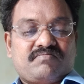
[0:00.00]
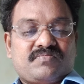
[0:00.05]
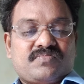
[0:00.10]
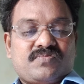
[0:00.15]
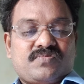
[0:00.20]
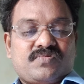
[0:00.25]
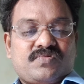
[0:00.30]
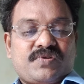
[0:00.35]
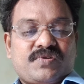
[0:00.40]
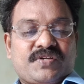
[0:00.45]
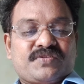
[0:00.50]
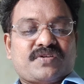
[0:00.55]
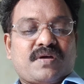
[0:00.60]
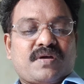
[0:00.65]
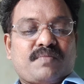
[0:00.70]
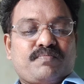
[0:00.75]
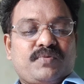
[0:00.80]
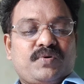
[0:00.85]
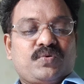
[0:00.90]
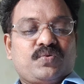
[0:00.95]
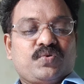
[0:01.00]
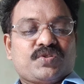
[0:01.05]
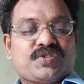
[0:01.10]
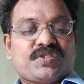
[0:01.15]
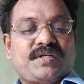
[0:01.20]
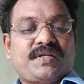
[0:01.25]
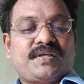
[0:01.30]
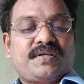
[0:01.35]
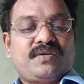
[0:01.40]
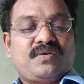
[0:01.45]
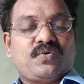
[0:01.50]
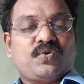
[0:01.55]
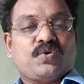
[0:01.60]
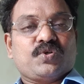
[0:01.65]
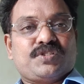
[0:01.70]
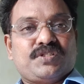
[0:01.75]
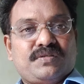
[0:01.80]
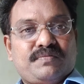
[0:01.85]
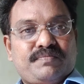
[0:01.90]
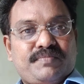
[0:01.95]
example, to study
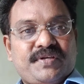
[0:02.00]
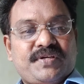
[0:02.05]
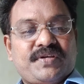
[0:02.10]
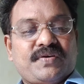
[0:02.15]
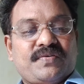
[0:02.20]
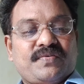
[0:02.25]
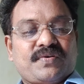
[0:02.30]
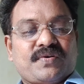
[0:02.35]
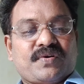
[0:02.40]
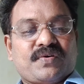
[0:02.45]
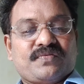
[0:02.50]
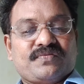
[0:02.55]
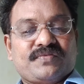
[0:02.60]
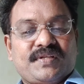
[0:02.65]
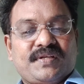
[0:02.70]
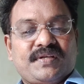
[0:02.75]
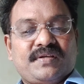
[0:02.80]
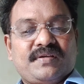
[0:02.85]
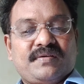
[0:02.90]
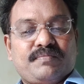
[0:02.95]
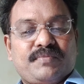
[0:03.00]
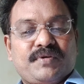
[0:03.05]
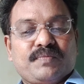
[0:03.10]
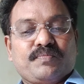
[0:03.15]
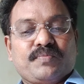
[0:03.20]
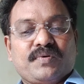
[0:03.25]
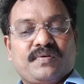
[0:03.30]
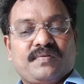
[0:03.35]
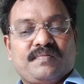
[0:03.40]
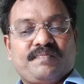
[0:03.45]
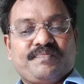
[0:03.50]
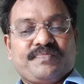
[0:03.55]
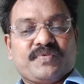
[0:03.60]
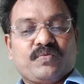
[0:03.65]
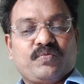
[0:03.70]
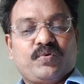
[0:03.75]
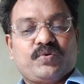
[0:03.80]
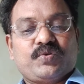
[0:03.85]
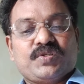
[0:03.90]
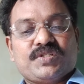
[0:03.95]
voting behavior of the people who
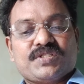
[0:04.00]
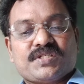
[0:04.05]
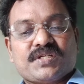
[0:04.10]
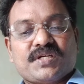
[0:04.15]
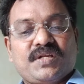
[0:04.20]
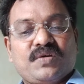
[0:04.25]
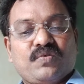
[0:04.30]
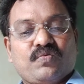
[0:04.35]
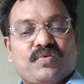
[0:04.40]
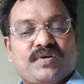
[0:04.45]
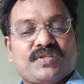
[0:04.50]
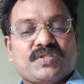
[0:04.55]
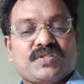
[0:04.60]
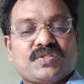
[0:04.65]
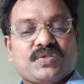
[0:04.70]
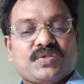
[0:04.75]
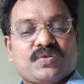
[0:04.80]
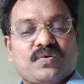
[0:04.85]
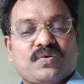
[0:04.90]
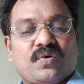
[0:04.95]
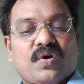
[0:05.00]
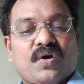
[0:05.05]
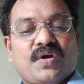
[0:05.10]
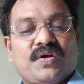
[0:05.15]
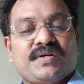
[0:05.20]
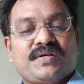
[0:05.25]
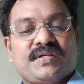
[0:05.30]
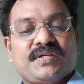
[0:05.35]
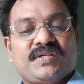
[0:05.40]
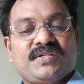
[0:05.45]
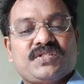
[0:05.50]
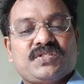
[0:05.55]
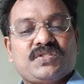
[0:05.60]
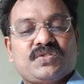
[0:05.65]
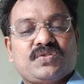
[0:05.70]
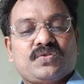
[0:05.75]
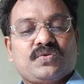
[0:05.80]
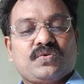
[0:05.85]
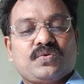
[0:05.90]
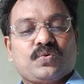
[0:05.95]
should study one's loyalty
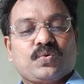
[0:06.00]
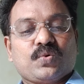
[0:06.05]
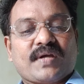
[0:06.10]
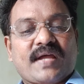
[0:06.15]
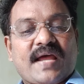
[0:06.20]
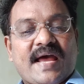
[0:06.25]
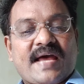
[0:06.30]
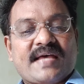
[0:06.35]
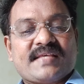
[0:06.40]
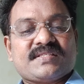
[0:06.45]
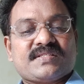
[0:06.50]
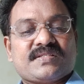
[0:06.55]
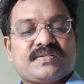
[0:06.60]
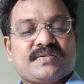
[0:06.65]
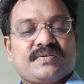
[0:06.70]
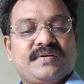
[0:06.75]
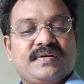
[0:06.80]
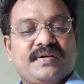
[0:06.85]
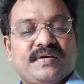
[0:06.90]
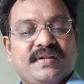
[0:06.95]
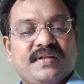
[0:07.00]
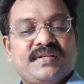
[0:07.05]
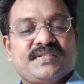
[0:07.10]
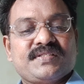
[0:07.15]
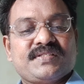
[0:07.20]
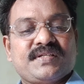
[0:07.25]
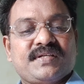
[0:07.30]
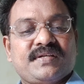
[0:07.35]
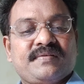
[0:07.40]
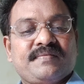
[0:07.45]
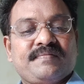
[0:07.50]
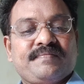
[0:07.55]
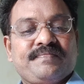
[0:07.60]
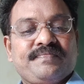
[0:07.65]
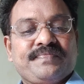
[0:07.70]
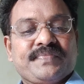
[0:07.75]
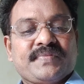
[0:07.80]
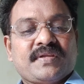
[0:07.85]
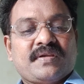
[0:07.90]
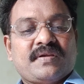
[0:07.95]
to caste, religion,
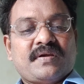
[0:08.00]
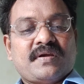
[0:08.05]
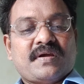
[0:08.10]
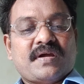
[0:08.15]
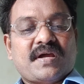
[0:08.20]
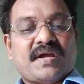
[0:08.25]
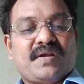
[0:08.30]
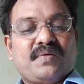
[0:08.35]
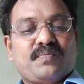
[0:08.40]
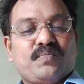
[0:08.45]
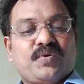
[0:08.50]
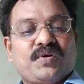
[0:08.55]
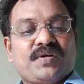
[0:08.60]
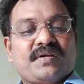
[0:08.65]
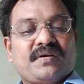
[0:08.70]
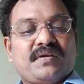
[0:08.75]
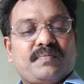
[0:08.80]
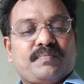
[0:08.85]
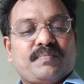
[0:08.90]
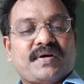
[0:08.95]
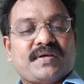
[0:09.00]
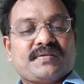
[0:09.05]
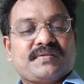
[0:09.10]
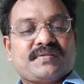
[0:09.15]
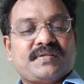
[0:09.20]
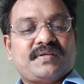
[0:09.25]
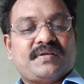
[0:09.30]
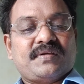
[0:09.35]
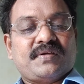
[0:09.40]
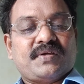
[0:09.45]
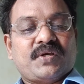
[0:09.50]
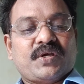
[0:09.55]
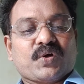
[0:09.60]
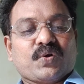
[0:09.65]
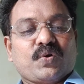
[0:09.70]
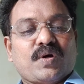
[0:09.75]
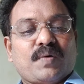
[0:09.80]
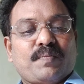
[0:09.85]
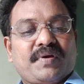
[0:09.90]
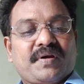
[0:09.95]
and political party
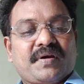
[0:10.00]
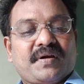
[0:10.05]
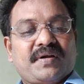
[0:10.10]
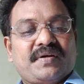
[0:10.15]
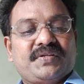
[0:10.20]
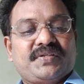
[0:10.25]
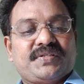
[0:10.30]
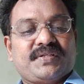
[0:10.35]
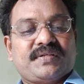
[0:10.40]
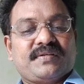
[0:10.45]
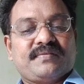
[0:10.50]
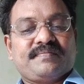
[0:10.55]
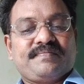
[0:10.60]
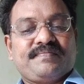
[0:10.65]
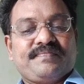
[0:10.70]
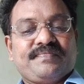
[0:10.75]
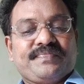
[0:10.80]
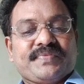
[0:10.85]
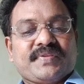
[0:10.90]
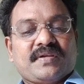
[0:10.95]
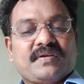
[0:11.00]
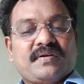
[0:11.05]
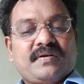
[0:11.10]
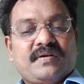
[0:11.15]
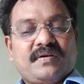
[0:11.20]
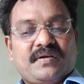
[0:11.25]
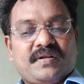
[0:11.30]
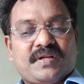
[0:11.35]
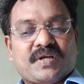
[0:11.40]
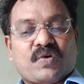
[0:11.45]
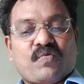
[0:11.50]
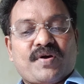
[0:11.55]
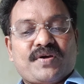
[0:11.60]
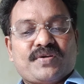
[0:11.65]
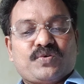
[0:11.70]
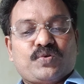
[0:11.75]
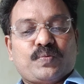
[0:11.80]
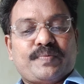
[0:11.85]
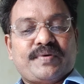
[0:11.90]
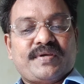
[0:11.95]
economic condition required
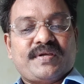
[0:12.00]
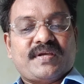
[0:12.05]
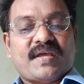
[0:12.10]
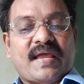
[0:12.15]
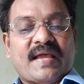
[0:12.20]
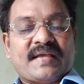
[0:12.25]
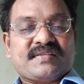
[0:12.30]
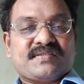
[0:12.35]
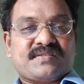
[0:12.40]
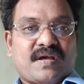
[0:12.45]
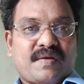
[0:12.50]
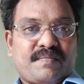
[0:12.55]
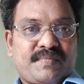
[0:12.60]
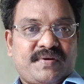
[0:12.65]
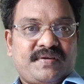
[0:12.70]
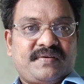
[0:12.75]
to be examined.